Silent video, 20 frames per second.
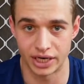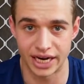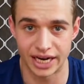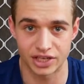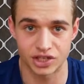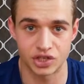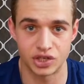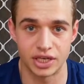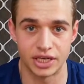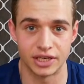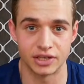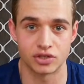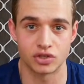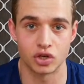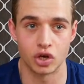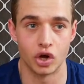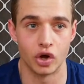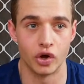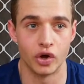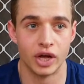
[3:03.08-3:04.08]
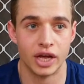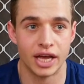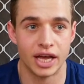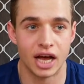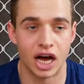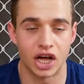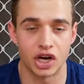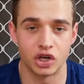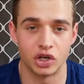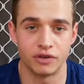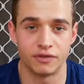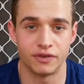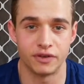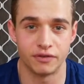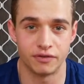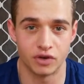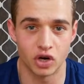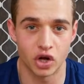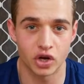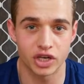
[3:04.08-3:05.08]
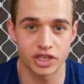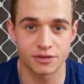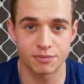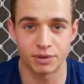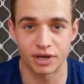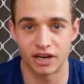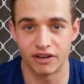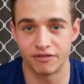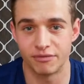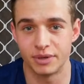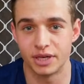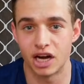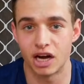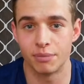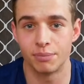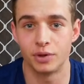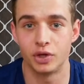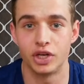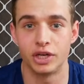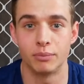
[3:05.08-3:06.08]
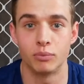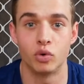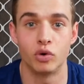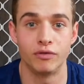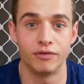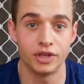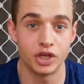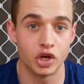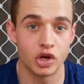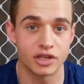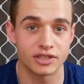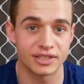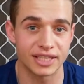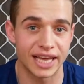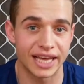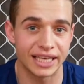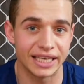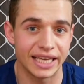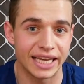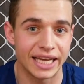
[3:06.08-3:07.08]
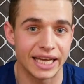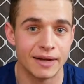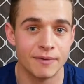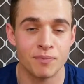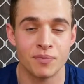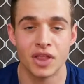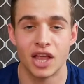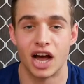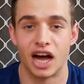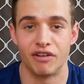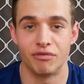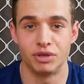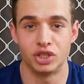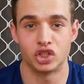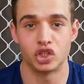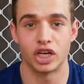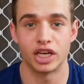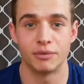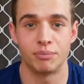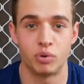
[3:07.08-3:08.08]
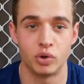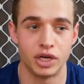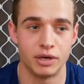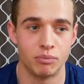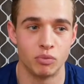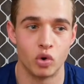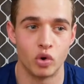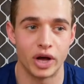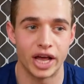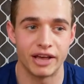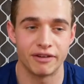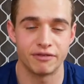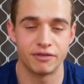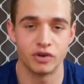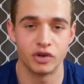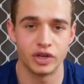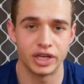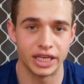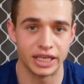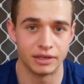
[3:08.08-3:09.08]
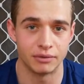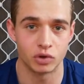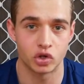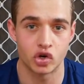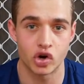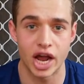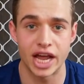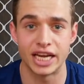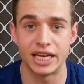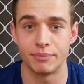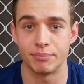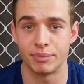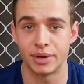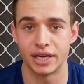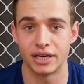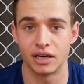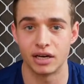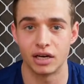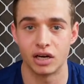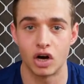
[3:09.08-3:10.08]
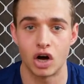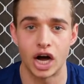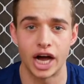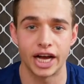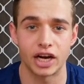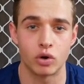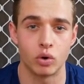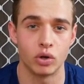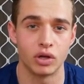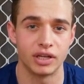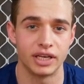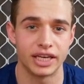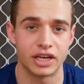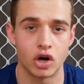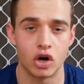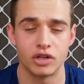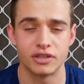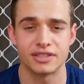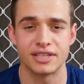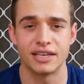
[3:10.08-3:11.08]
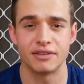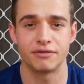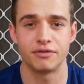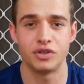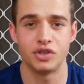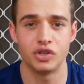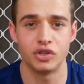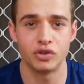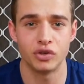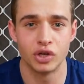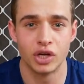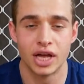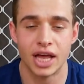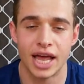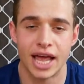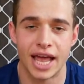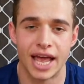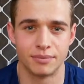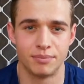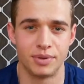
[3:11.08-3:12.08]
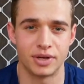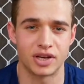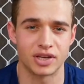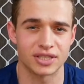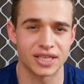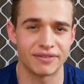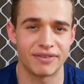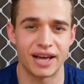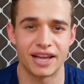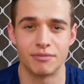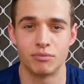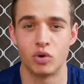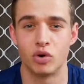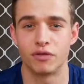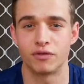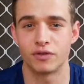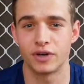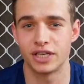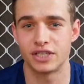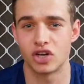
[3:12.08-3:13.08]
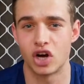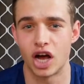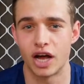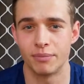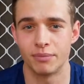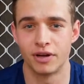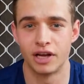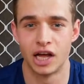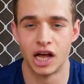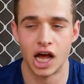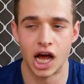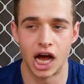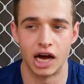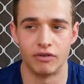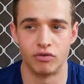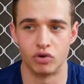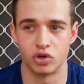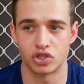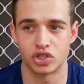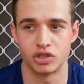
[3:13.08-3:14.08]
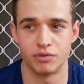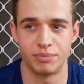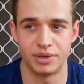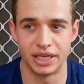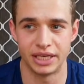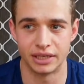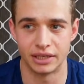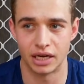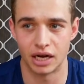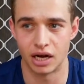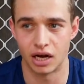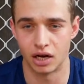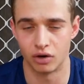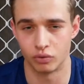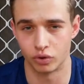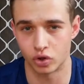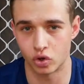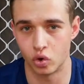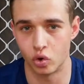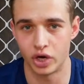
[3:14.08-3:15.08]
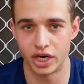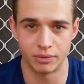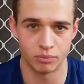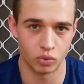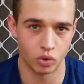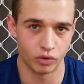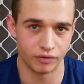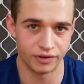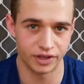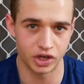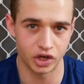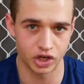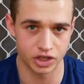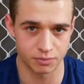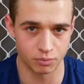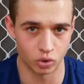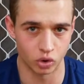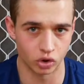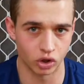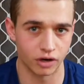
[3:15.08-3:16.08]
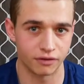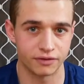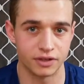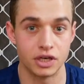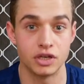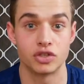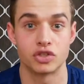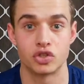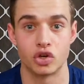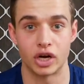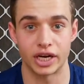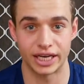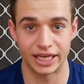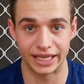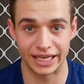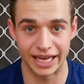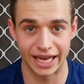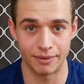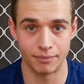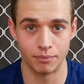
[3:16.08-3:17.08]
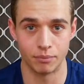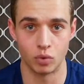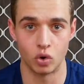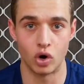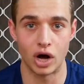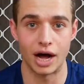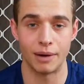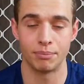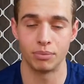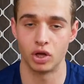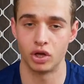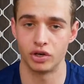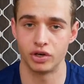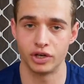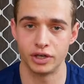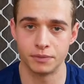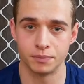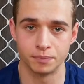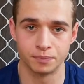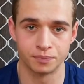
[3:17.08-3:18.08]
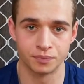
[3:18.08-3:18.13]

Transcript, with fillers: next year. So I don't know if you've noticed, but I've been uploading more videos lately. I've been trying to put in more effort in creating better, high quality content for you. Because I've had more free time, I've also been recording more videos more often, so I can get more uploaded